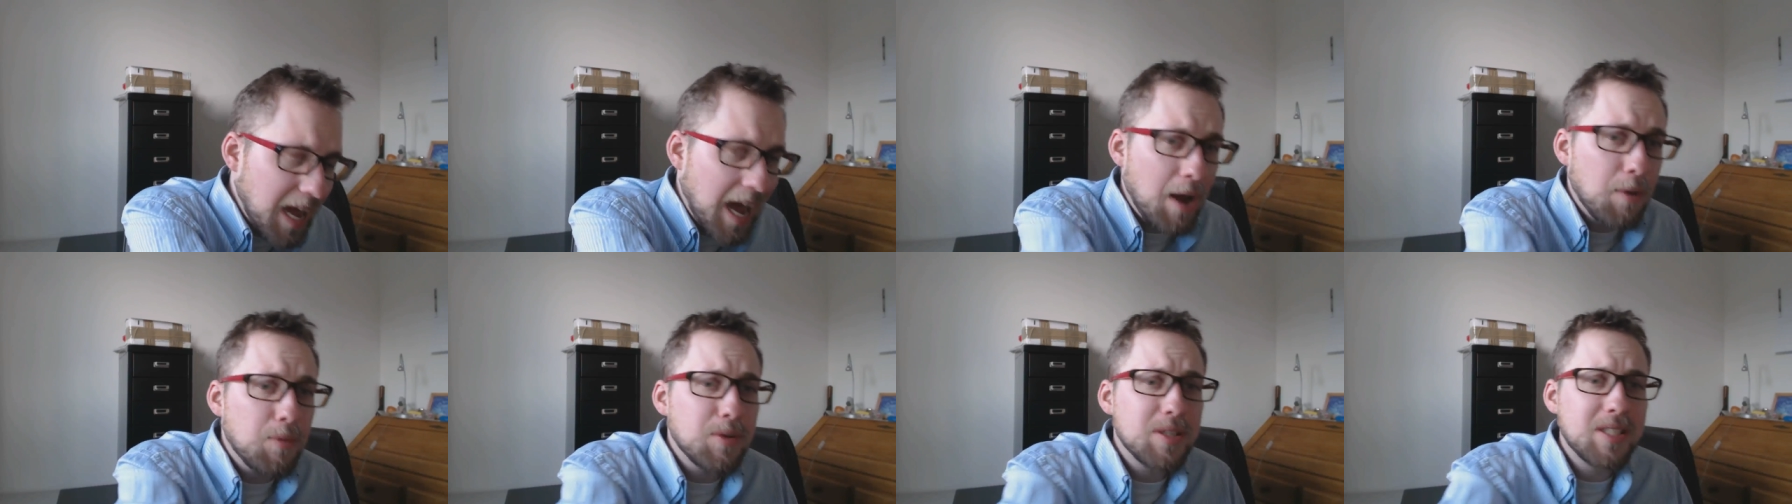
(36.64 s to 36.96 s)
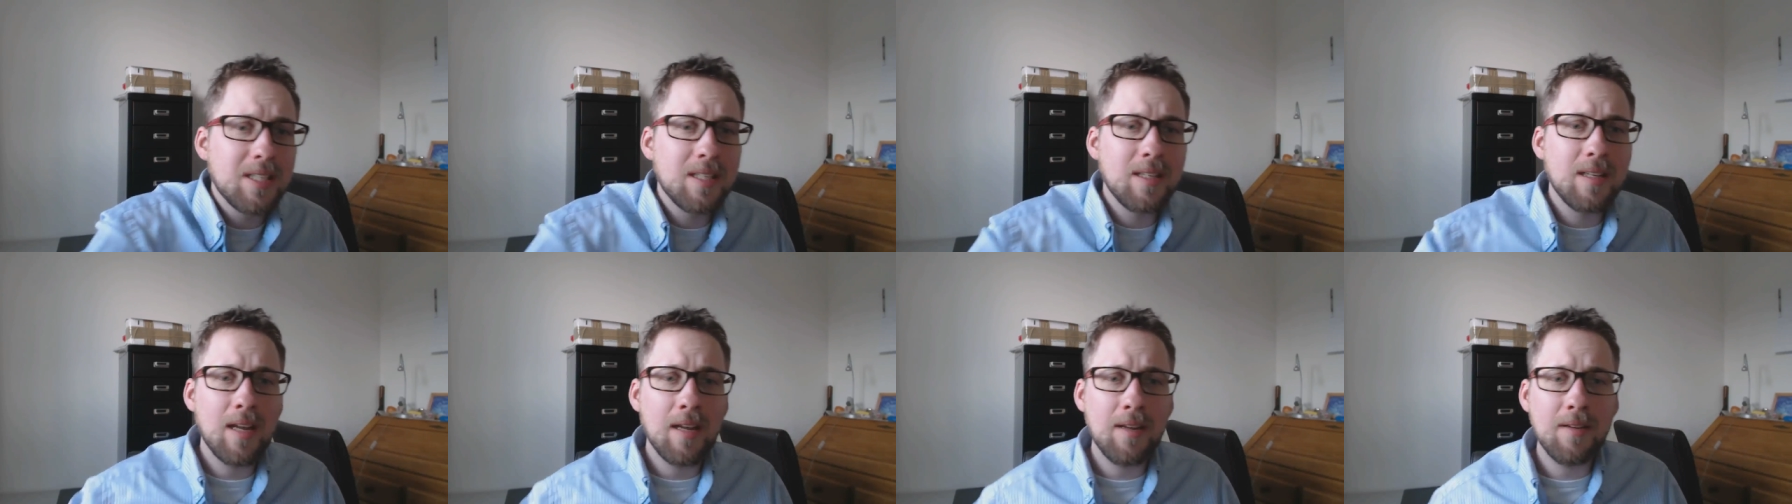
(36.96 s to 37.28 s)
I
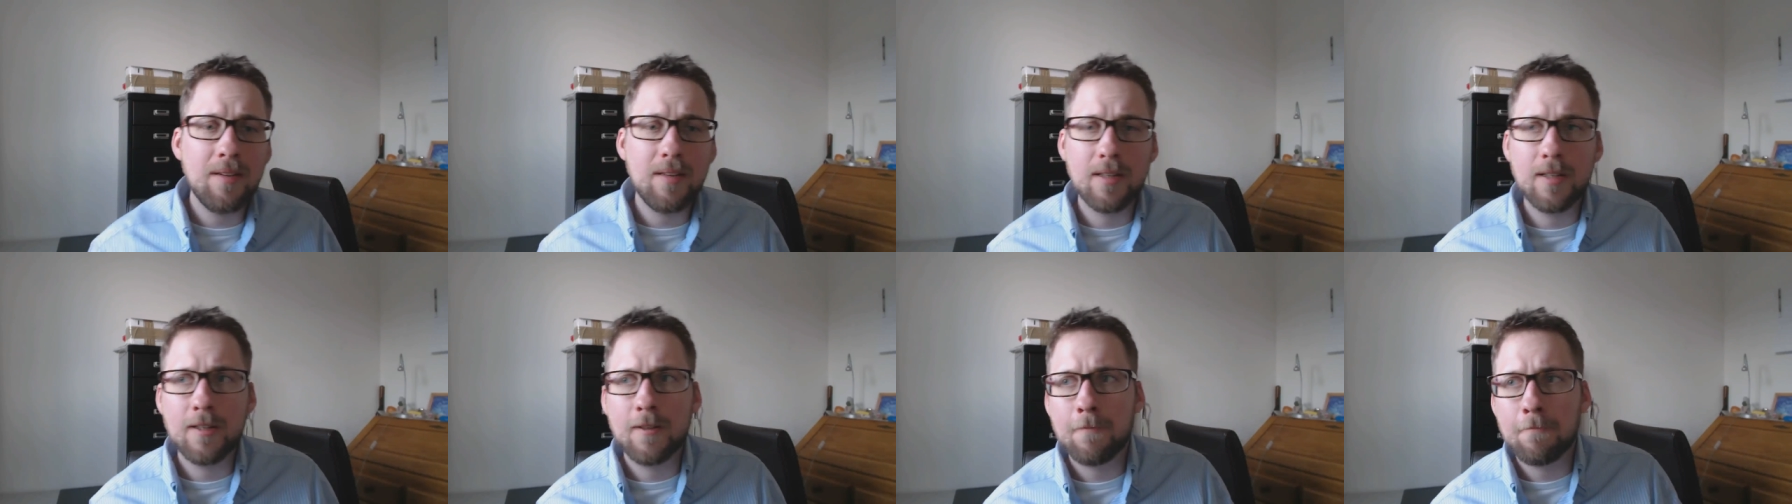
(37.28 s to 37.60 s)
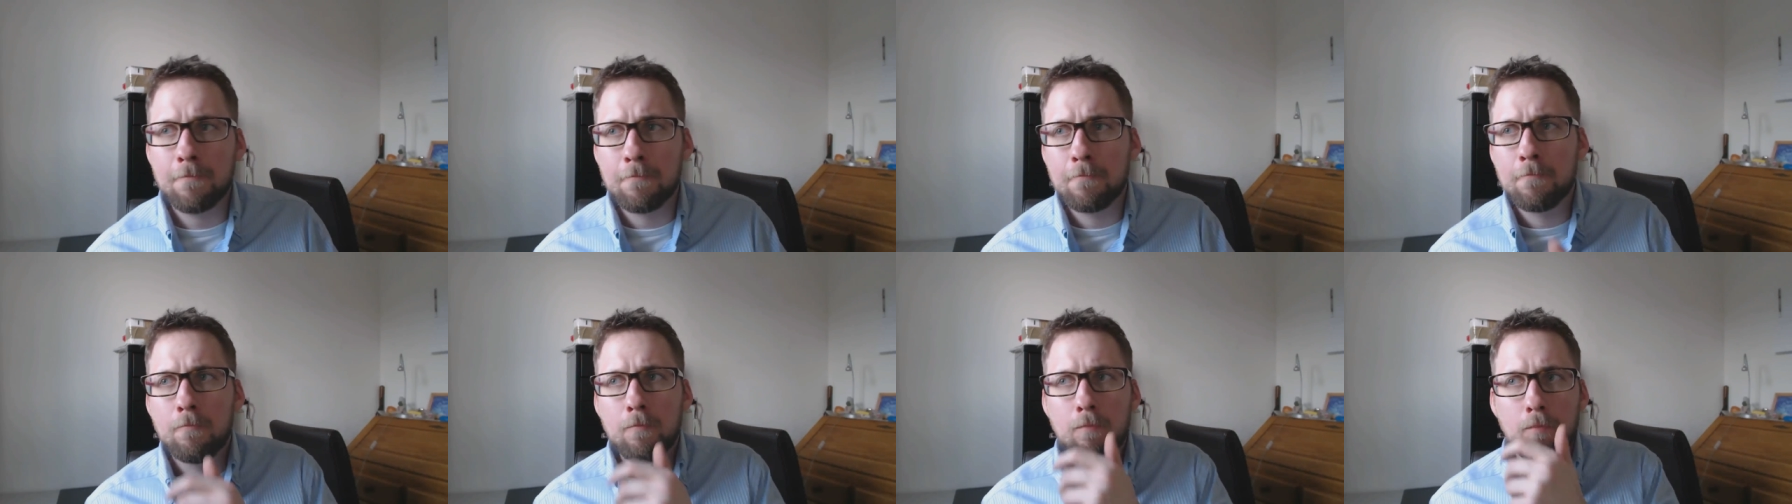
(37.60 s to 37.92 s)
was in
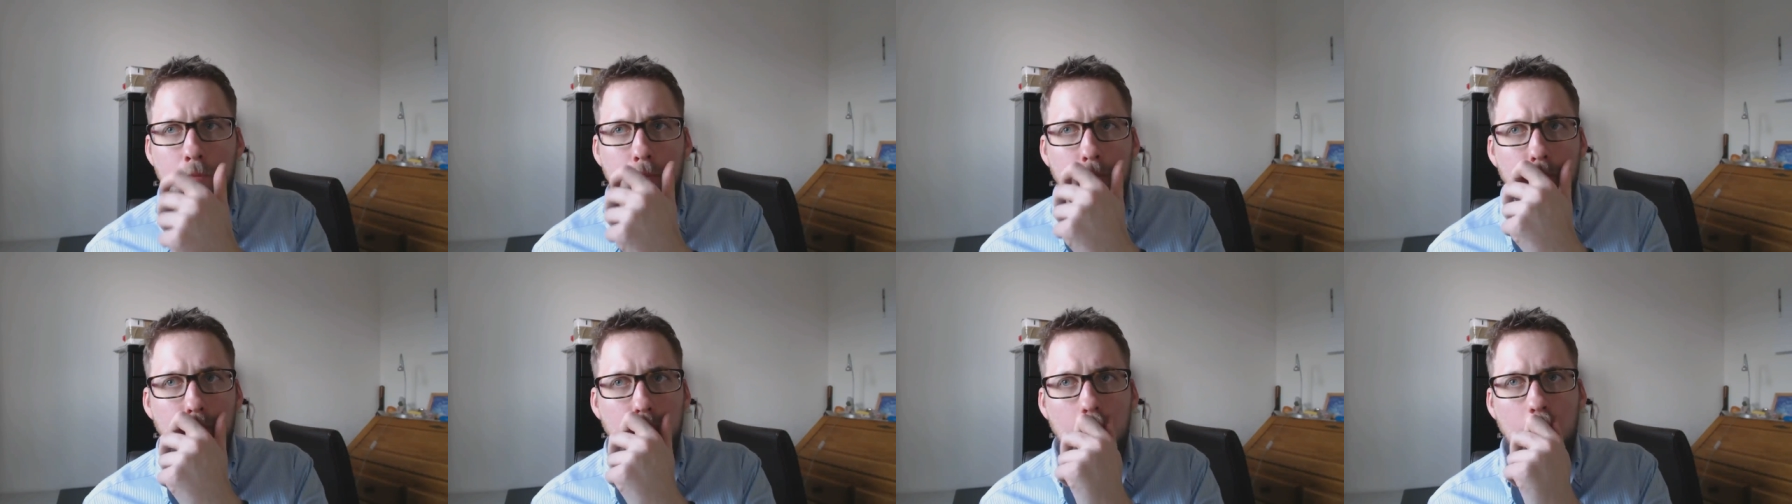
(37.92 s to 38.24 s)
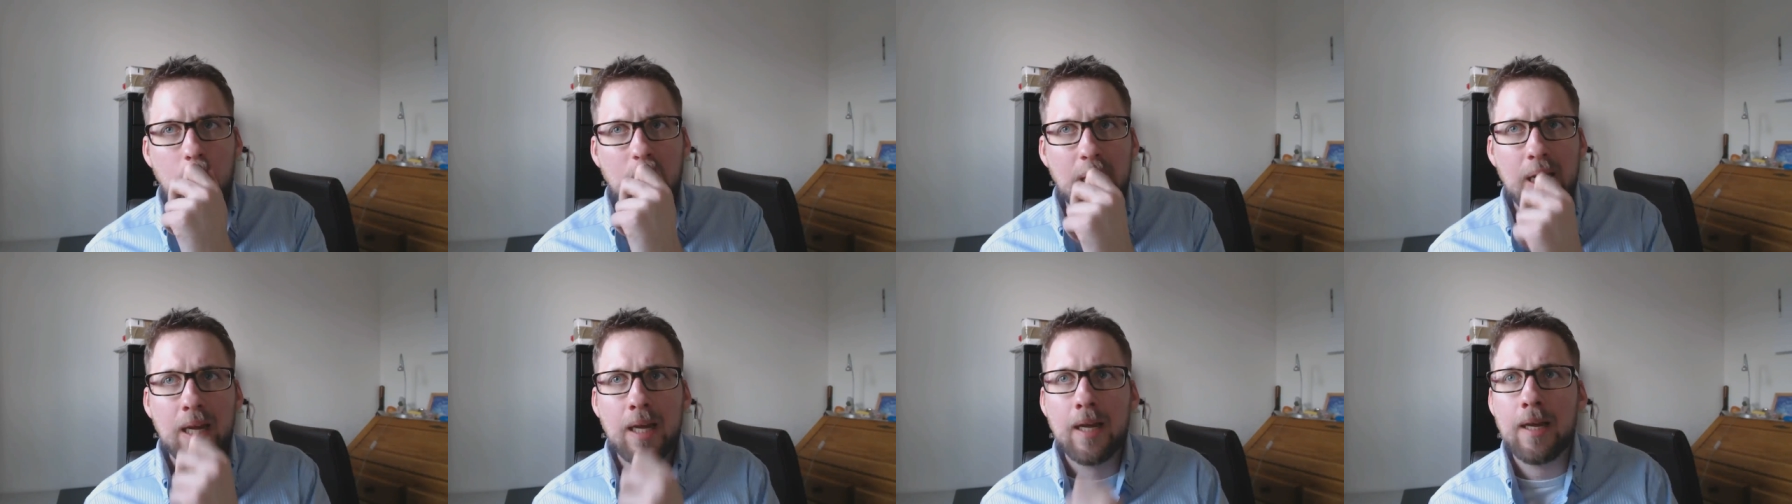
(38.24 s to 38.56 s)
London
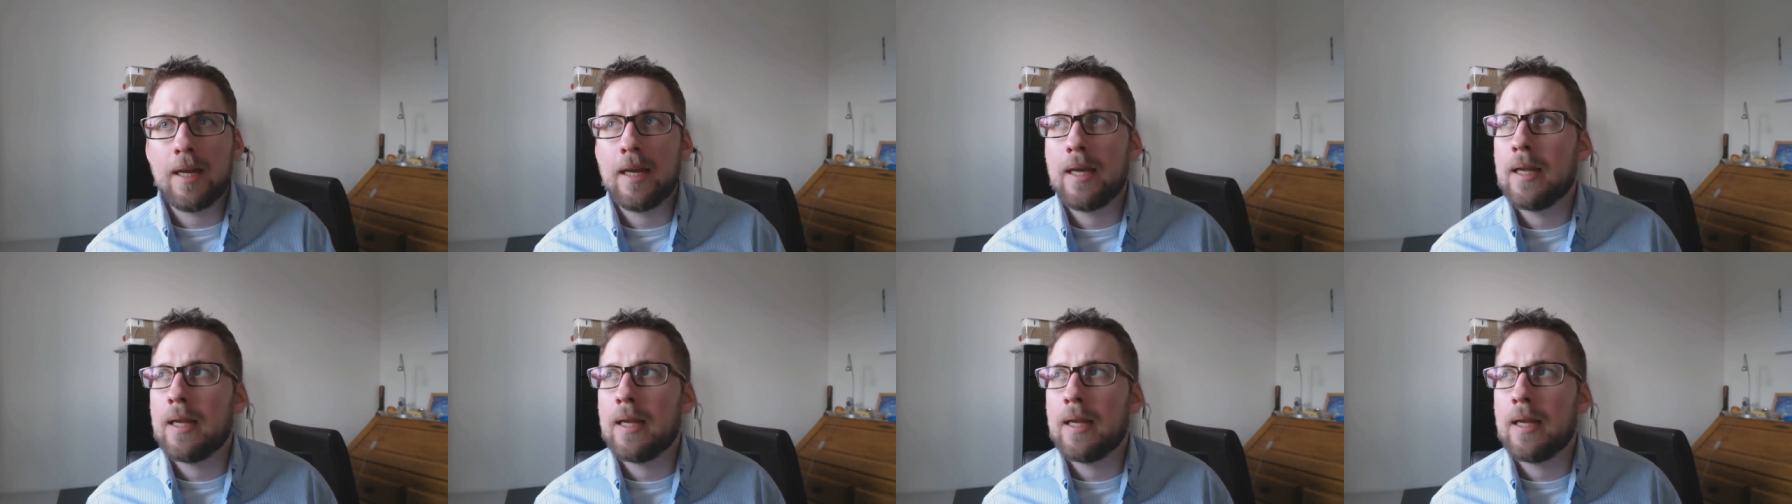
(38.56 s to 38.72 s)
uh,